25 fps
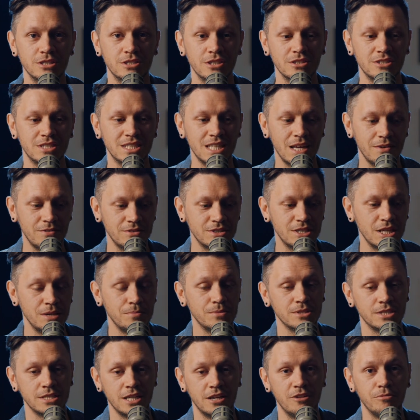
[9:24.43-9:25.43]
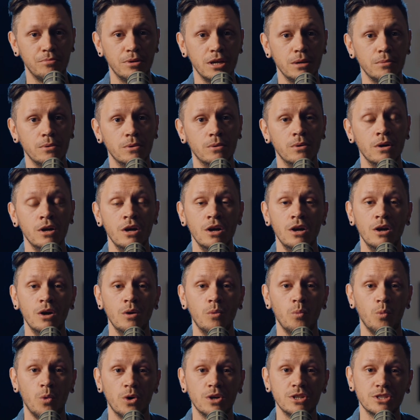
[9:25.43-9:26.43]
So 17% of people
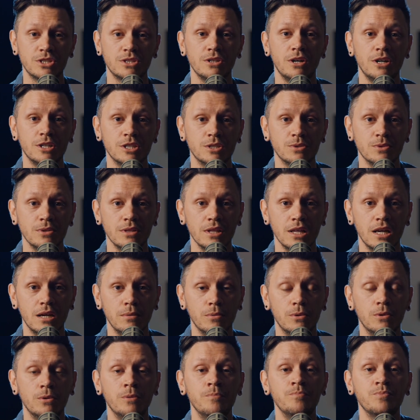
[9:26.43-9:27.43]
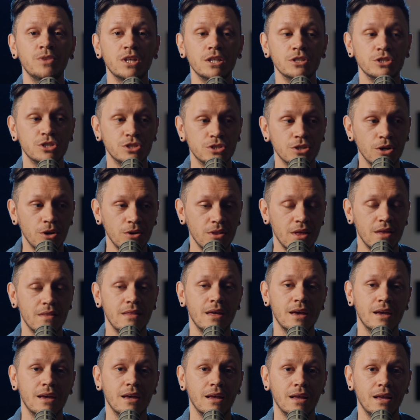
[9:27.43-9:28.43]
want to sign to a label so that
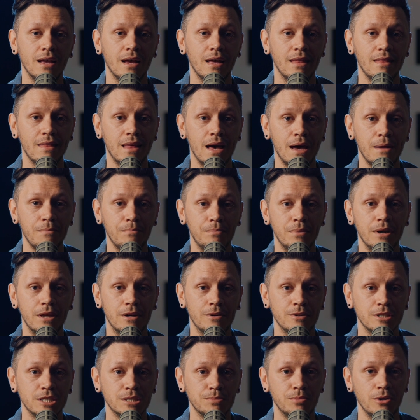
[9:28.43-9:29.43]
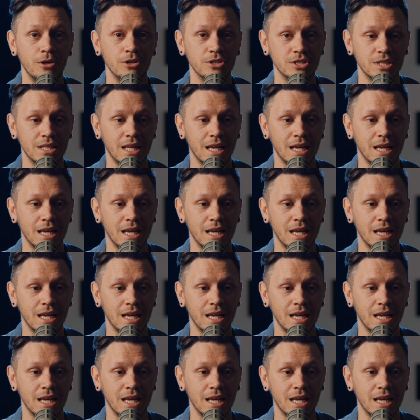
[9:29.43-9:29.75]
they can get that better exposure.